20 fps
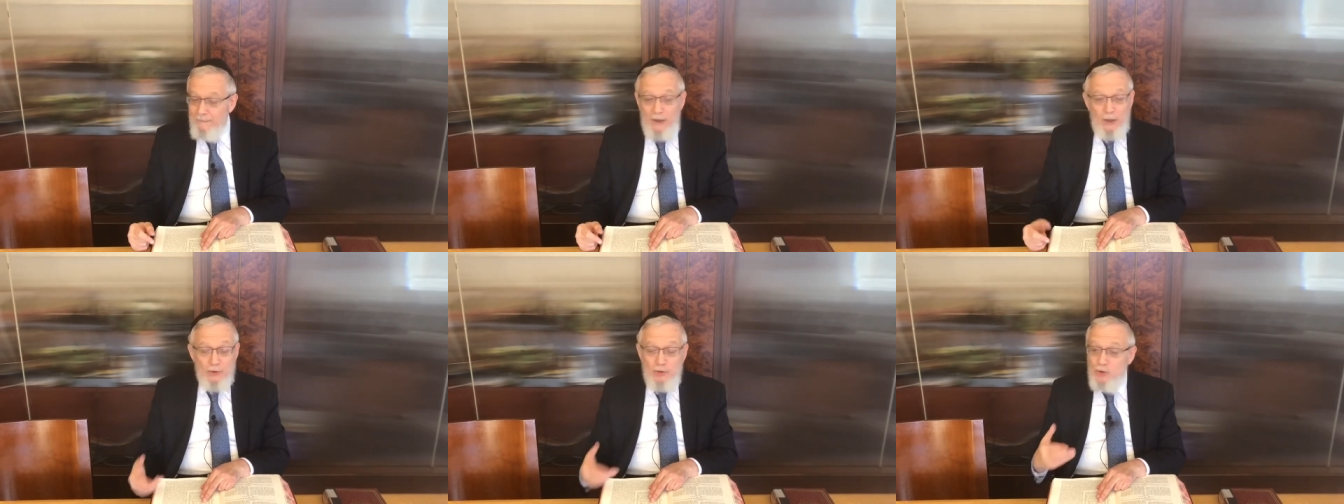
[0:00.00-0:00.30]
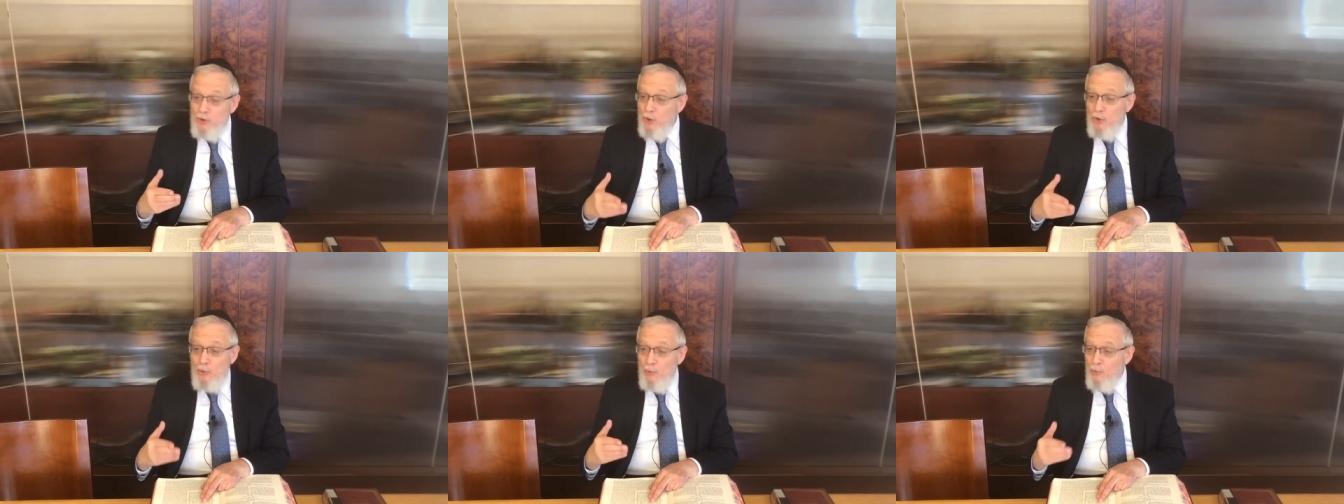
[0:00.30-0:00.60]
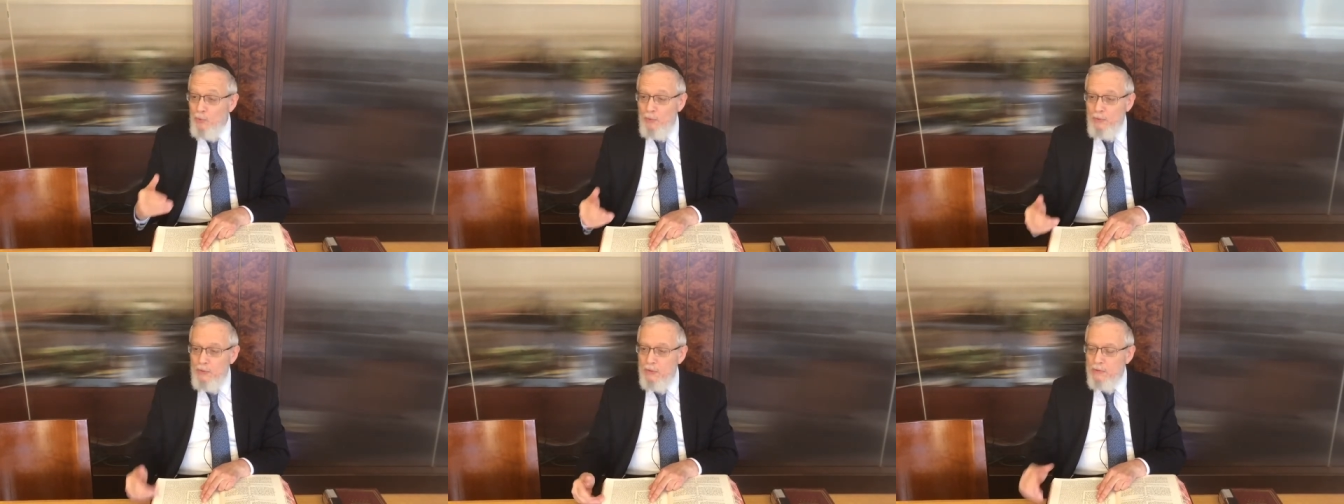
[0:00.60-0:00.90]
A
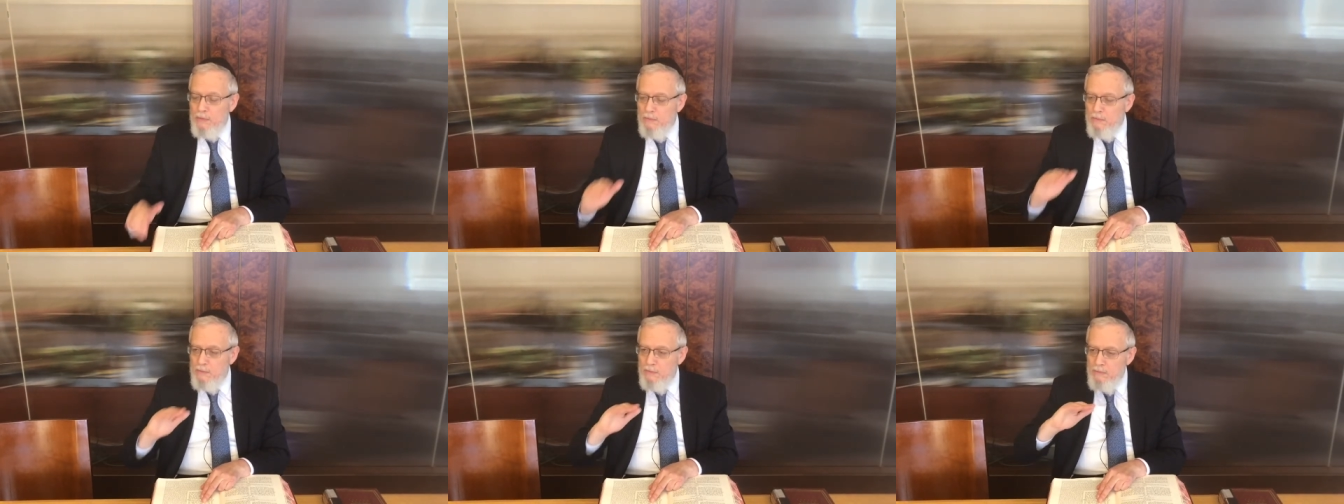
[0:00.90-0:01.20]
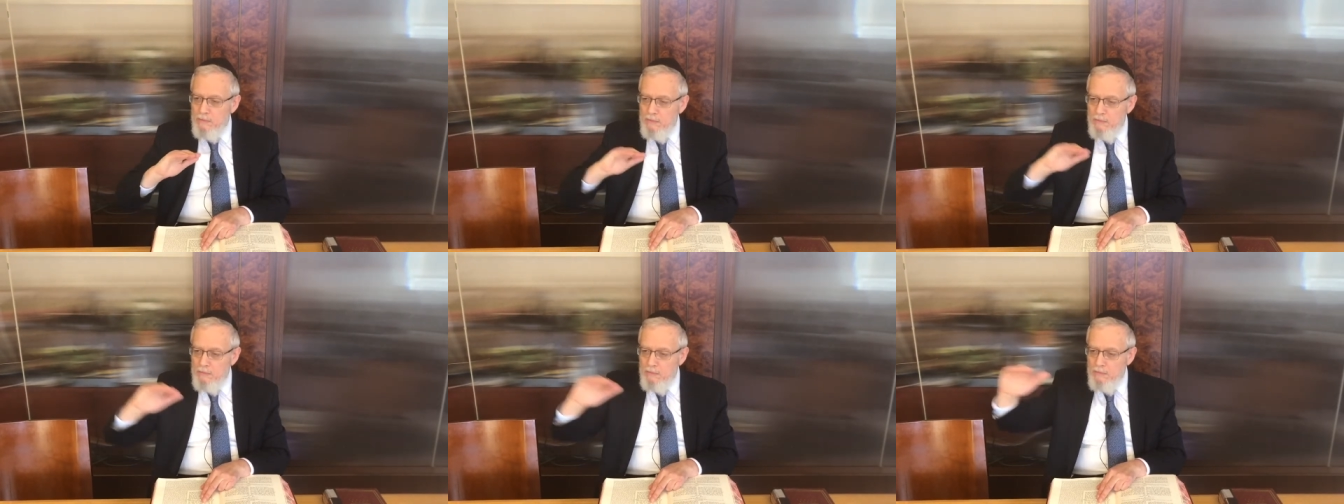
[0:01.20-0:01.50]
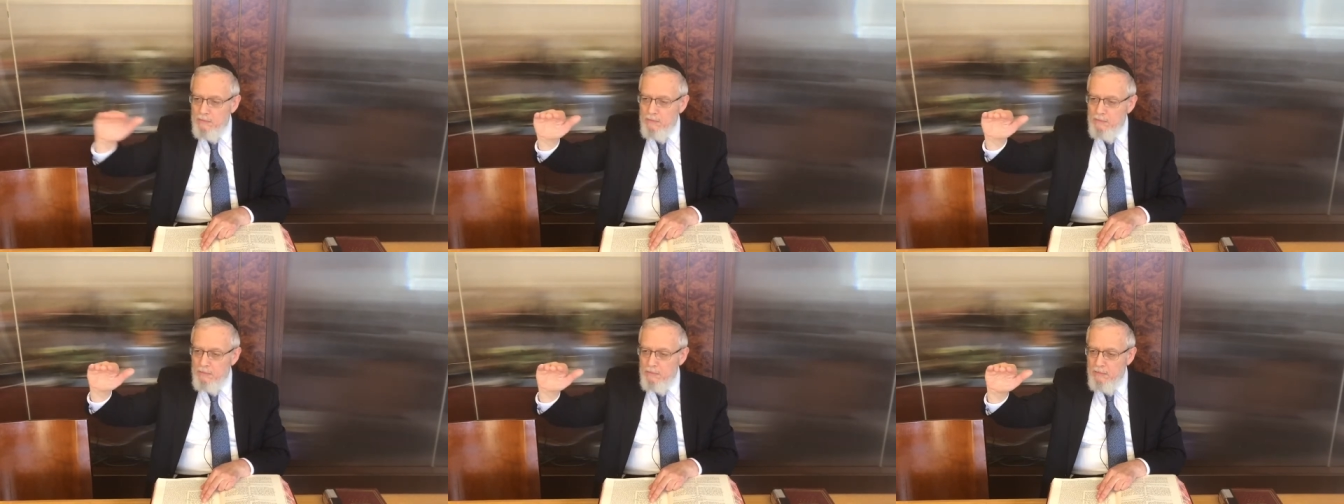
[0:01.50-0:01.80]
Jew
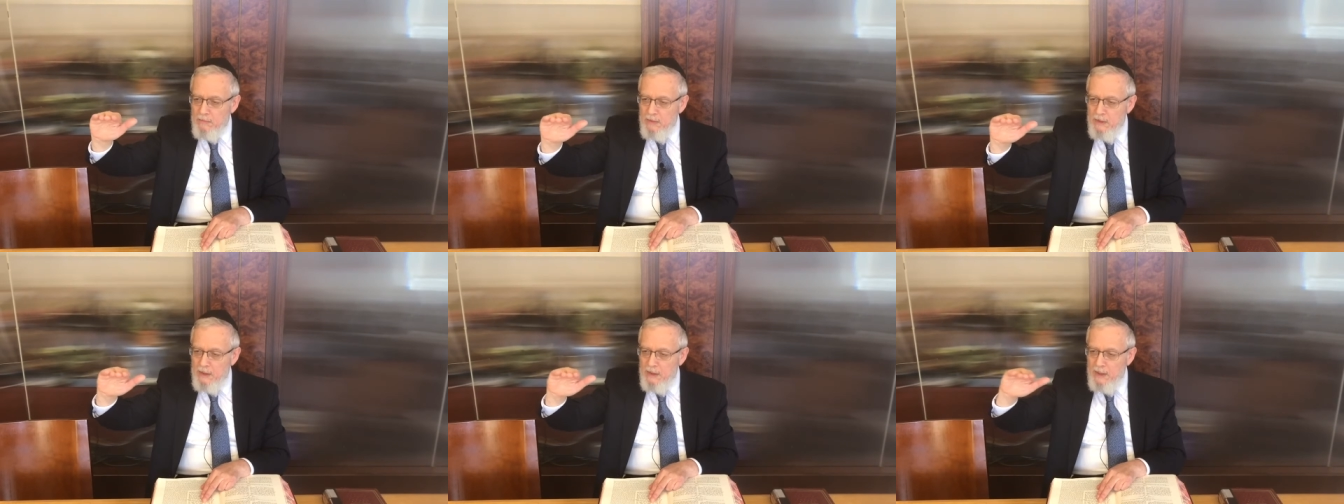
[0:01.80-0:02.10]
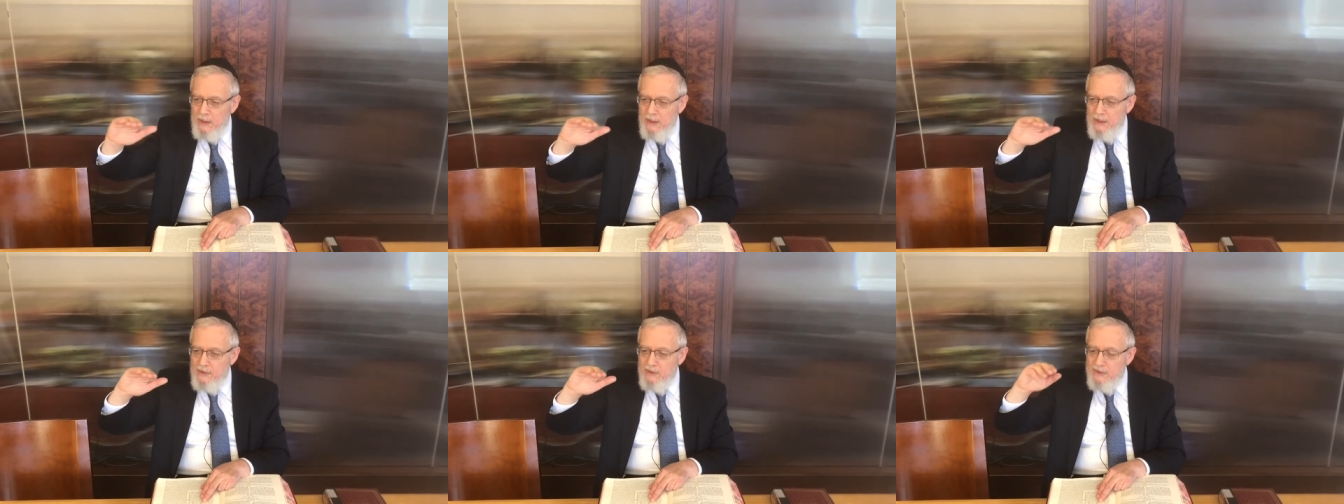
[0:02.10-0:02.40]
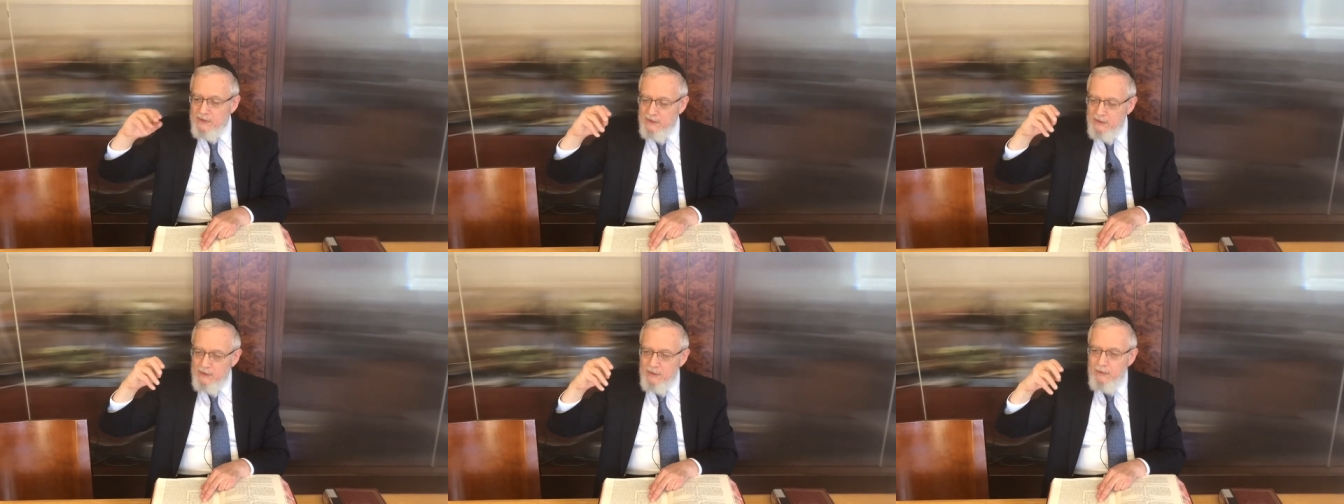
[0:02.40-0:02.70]

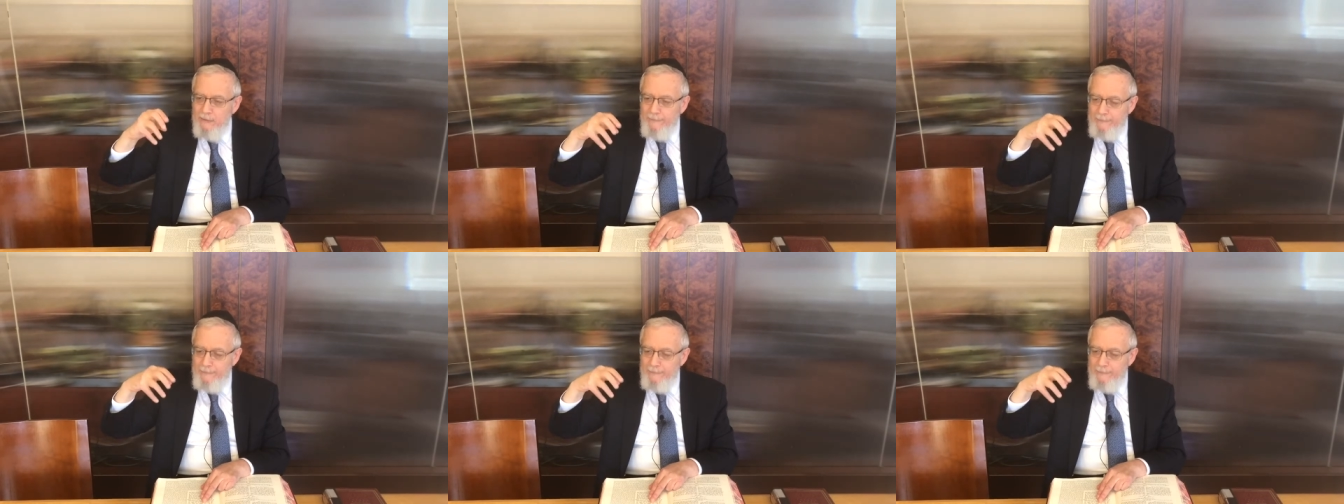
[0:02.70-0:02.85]
is